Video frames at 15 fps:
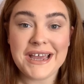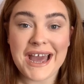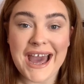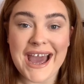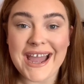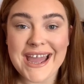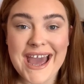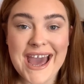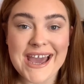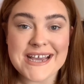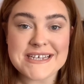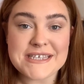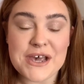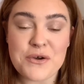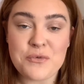Hi
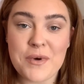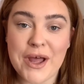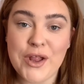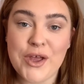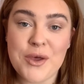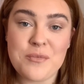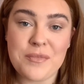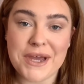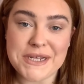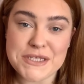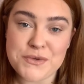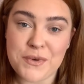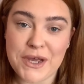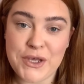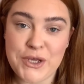guys, welcome back
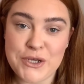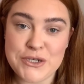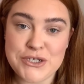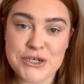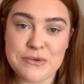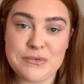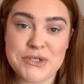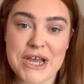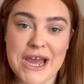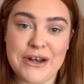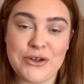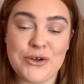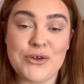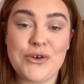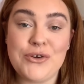to our YouTube
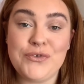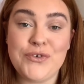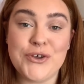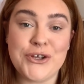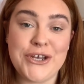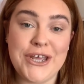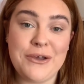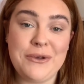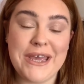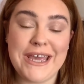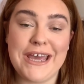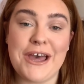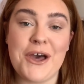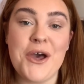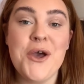channel, or if you're new
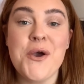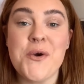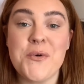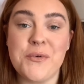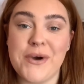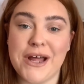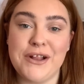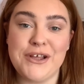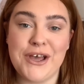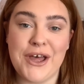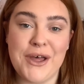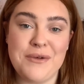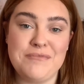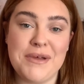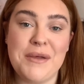here,
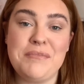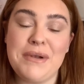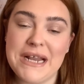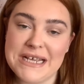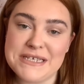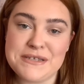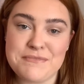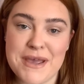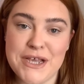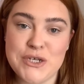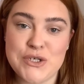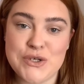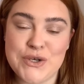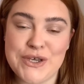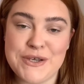welcome. Please make
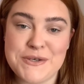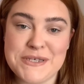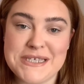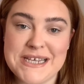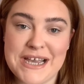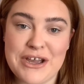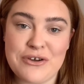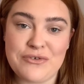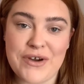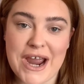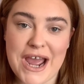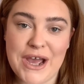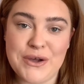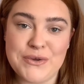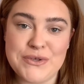sure you stick
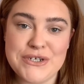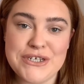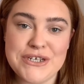around.